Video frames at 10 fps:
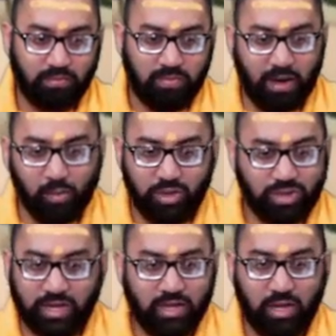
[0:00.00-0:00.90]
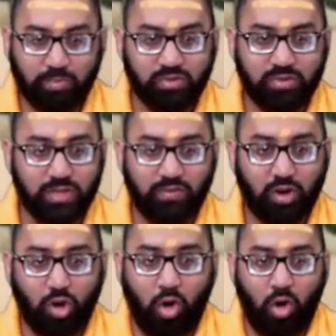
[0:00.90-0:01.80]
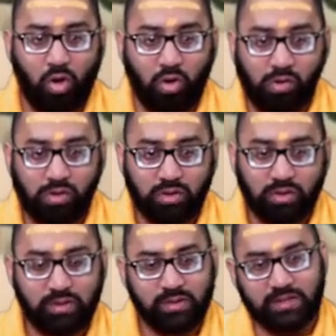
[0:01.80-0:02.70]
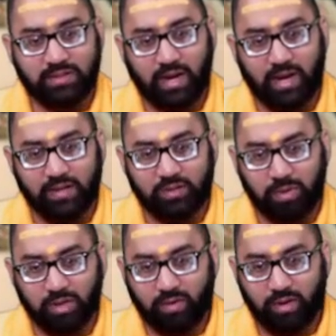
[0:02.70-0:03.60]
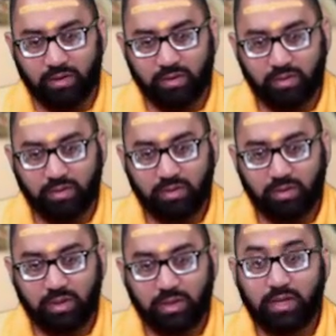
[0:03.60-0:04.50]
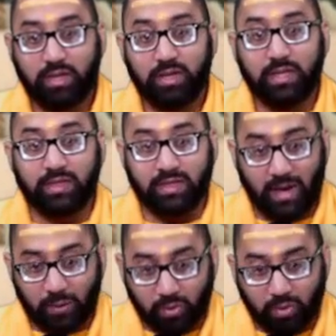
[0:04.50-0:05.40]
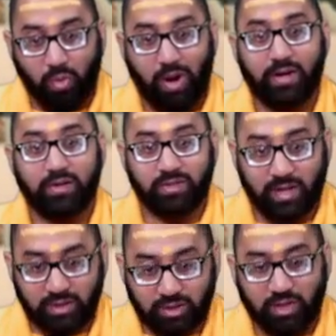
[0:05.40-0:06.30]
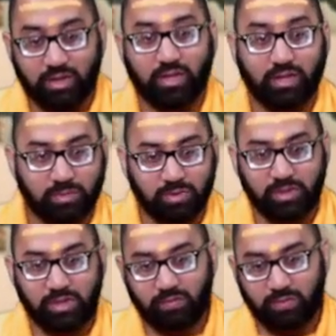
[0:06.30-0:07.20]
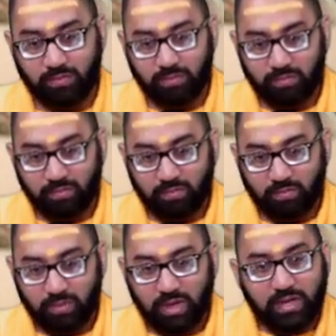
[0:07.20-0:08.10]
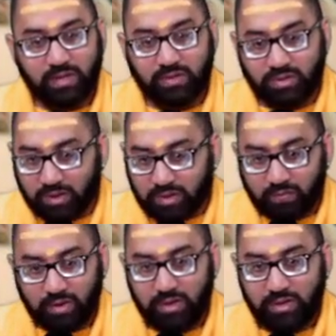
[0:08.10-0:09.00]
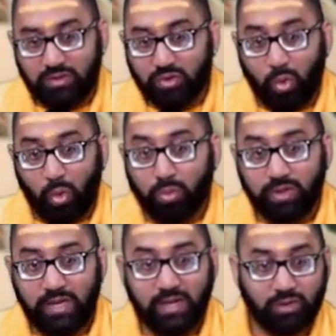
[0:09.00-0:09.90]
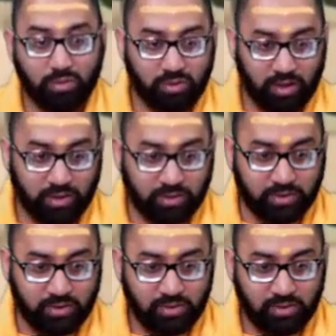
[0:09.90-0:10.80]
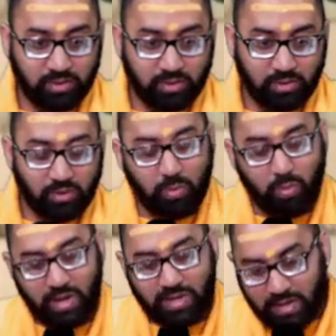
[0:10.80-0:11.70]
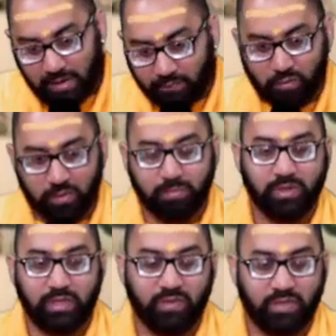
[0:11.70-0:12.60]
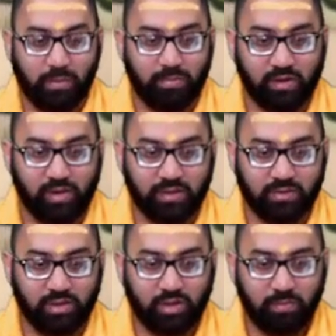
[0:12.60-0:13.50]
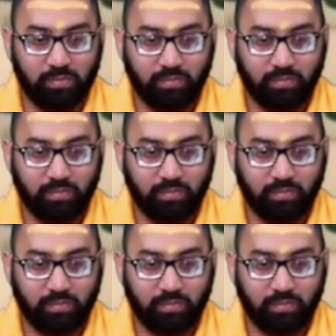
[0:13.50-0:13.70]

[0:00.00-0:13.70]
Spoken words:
That which I cannot perceive at all is that highest Bhagavan. That requires that Shraddha to believe. Sattva is only inculcated when that firm belief in that Bhagavan is there.